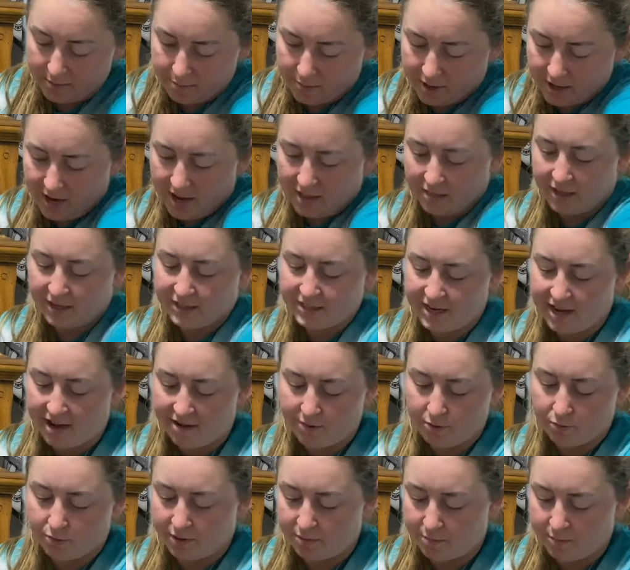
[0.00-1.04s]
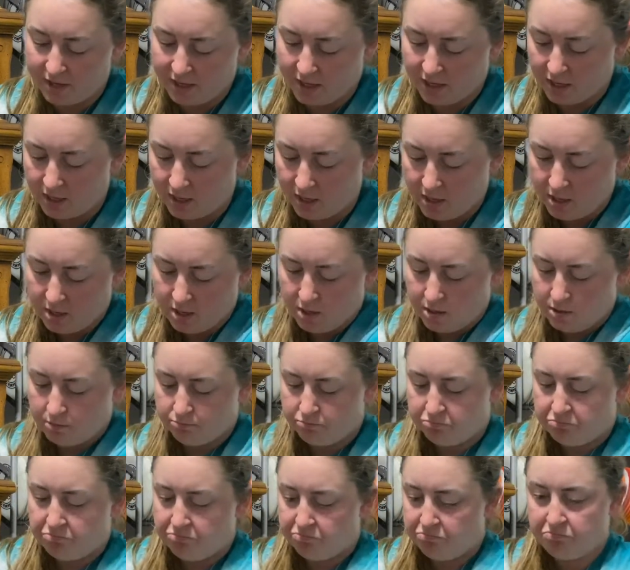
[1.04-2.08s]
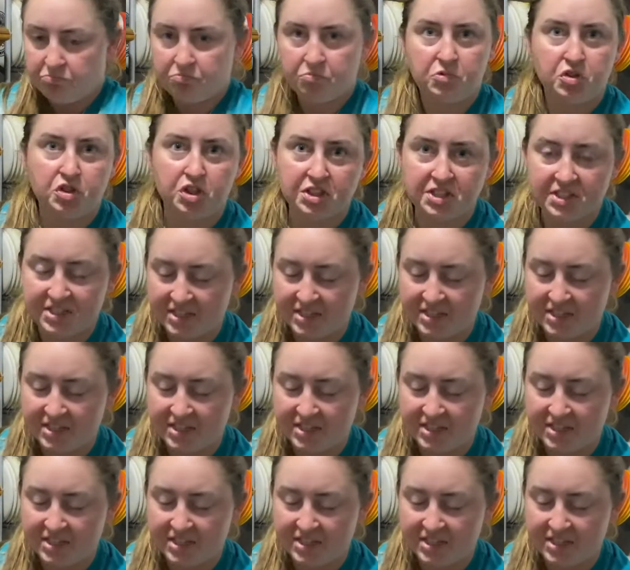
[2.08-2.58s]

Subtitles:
but I like to have it with me just